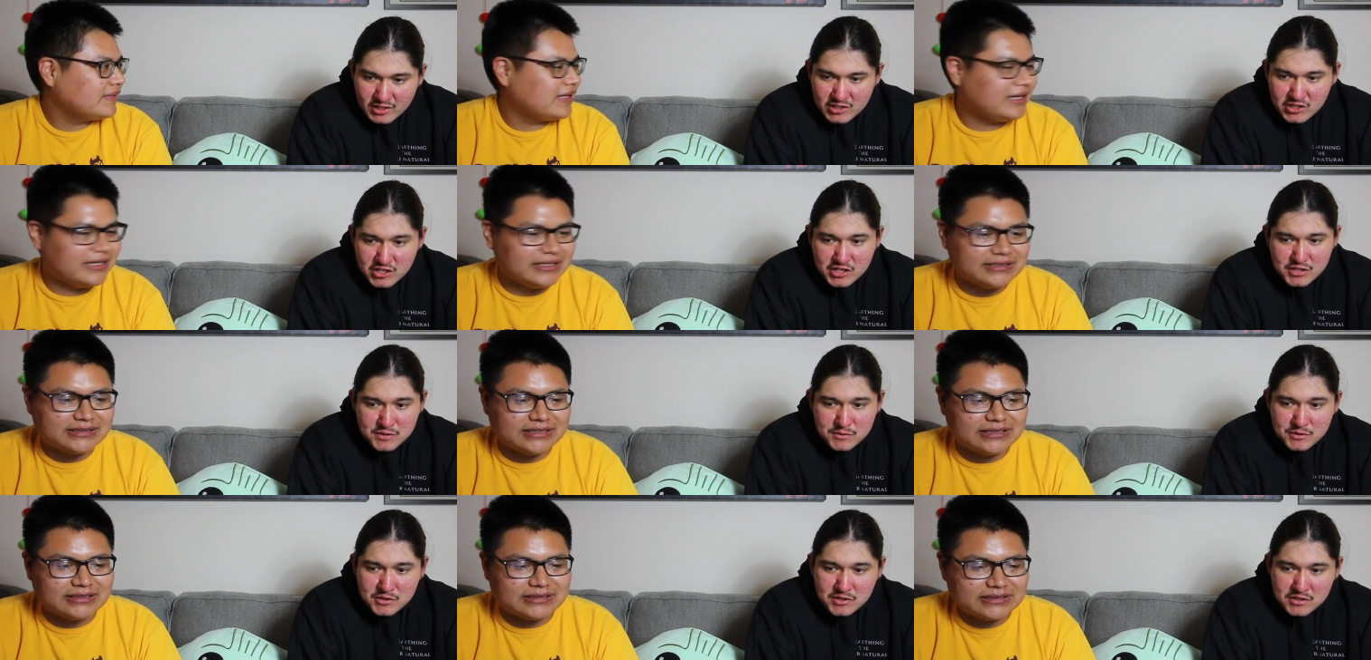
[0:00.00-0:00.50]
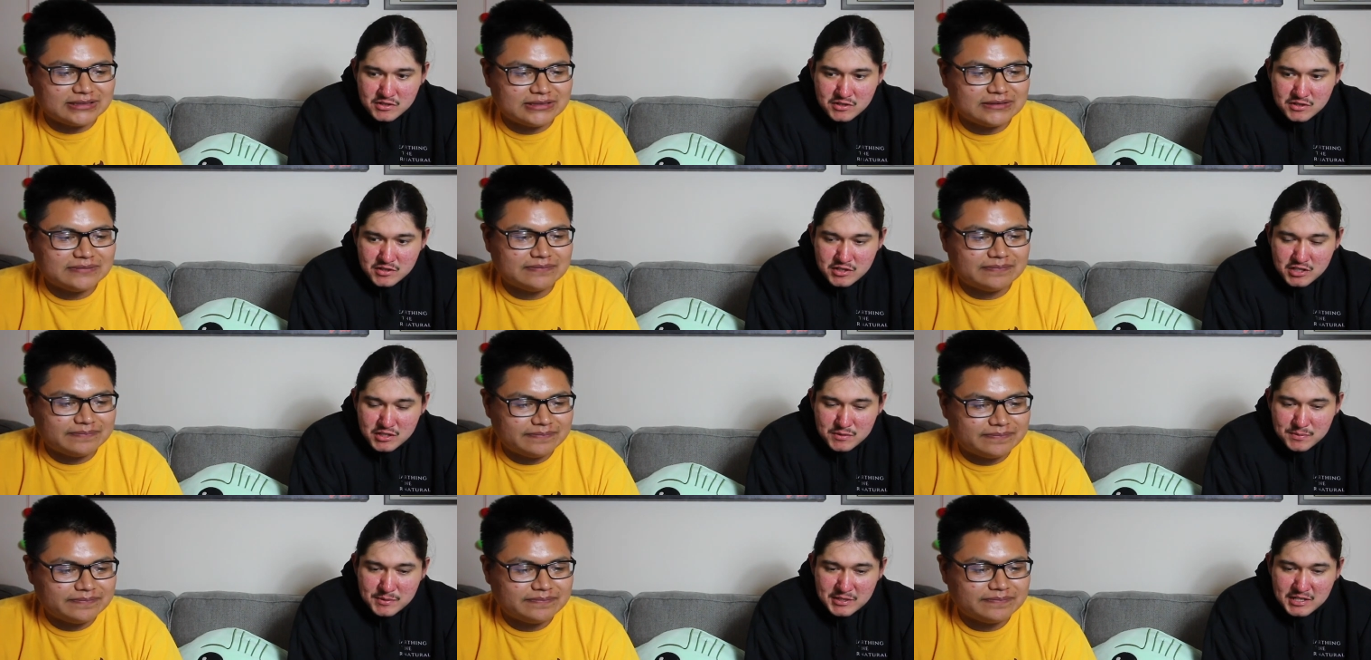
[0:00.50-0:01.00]
Speaker 1: just sense.
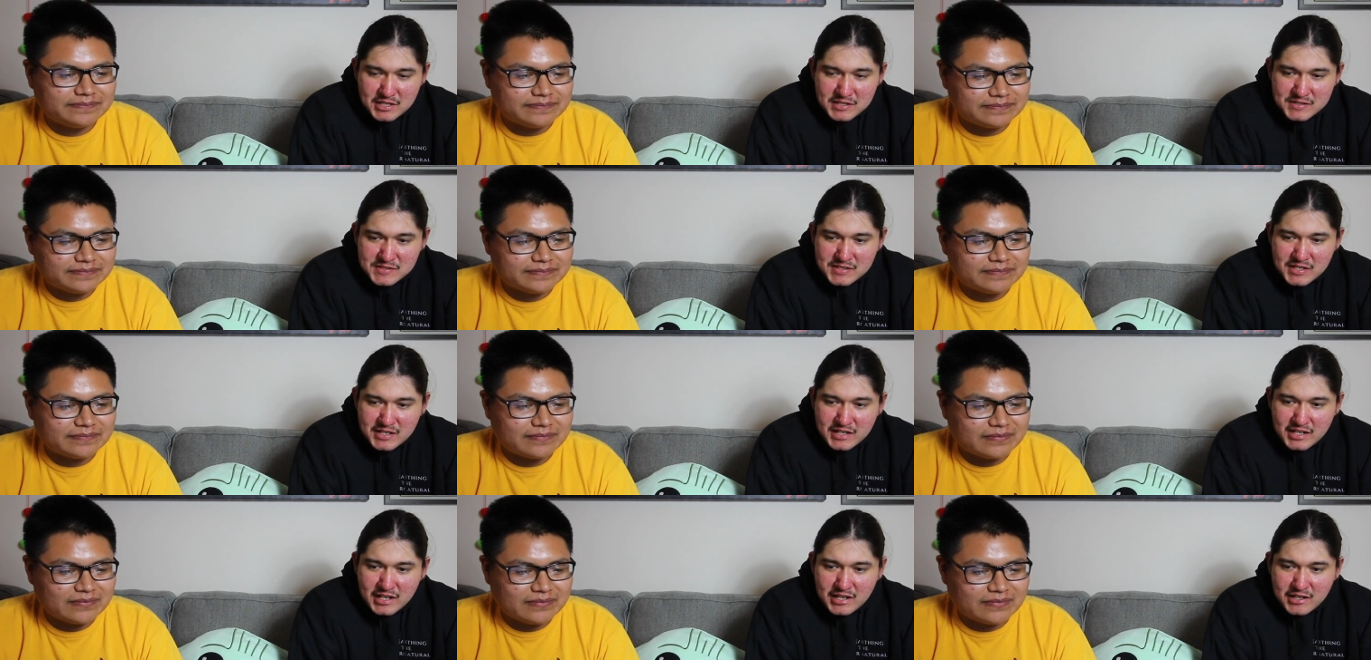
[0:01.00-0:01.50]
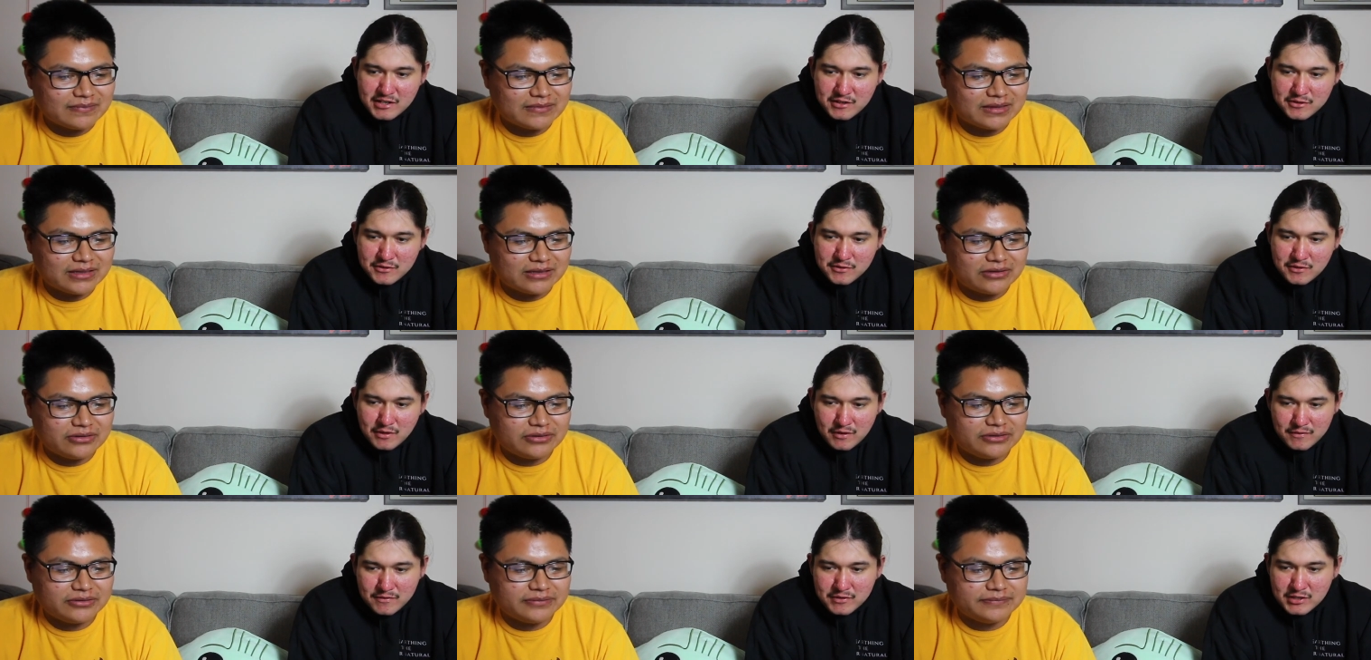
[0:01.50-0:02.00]
just because like
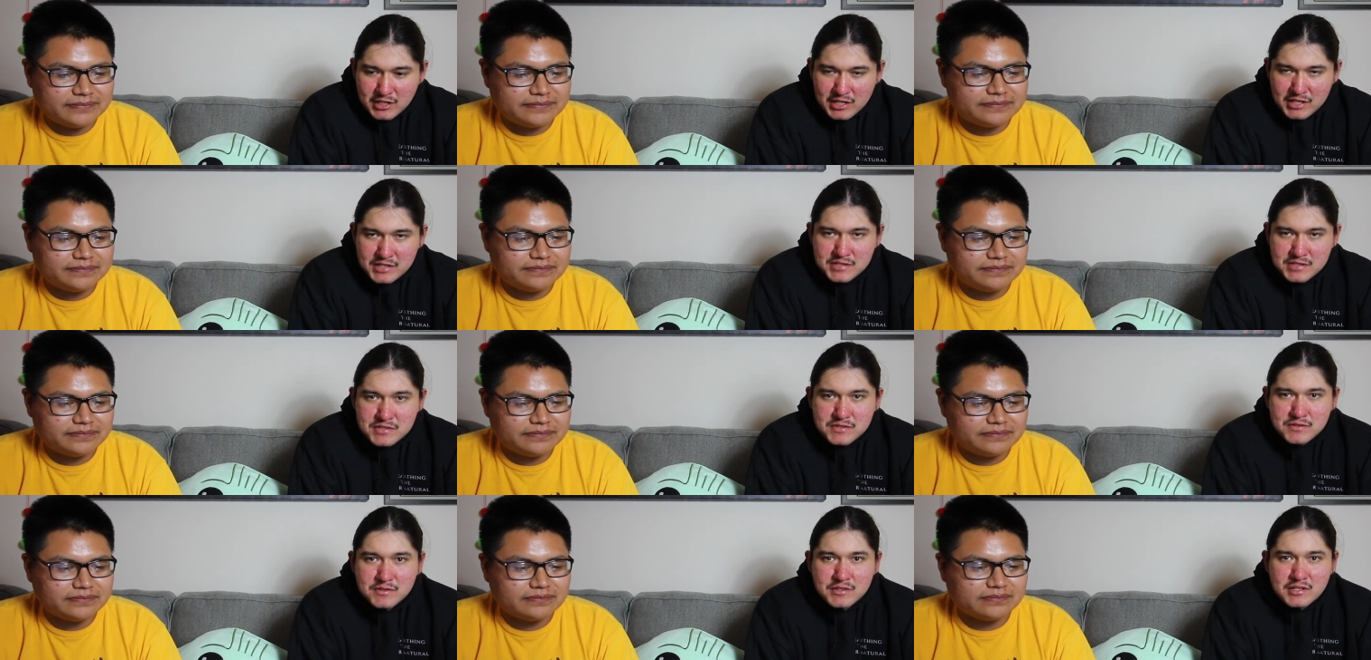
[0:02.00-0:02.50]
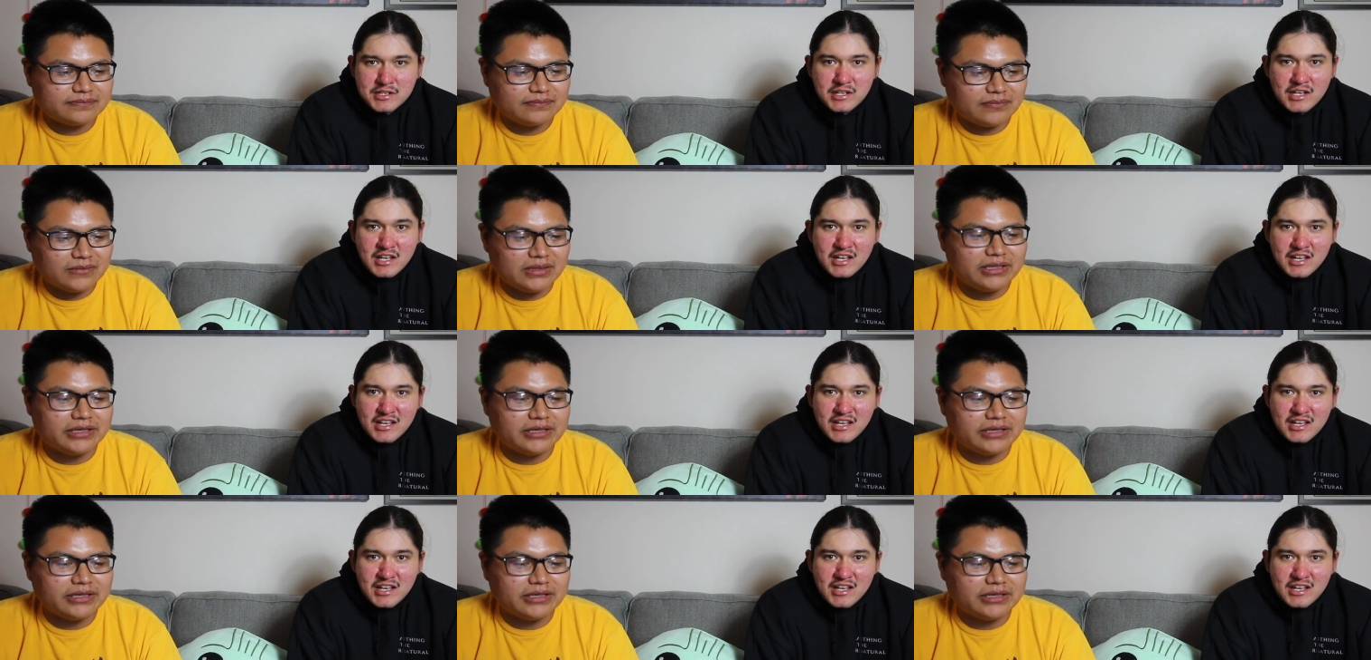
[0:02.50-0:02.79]
how of your history.